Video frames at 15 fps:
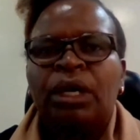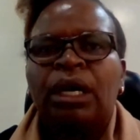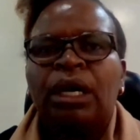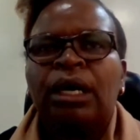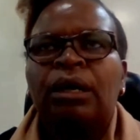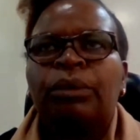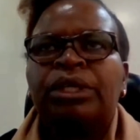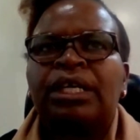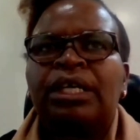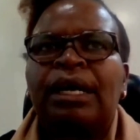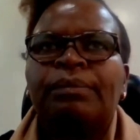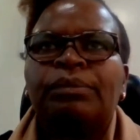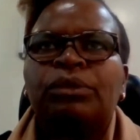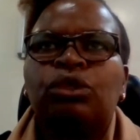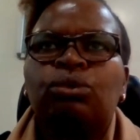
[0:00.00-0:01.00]
When it
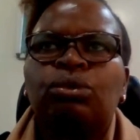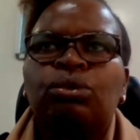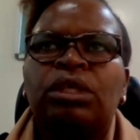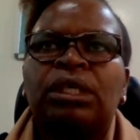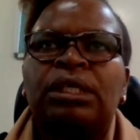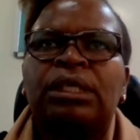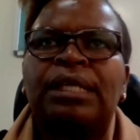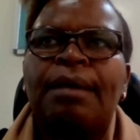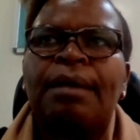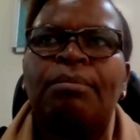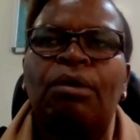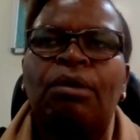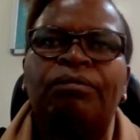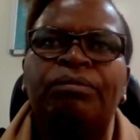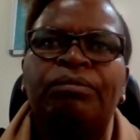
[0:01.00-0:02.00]
comes to the time
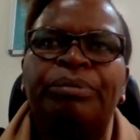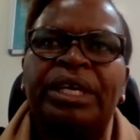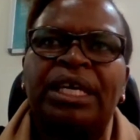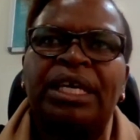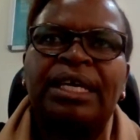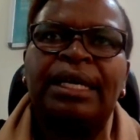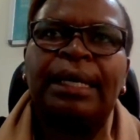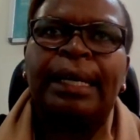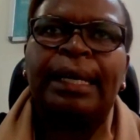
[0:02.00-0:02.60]
of making a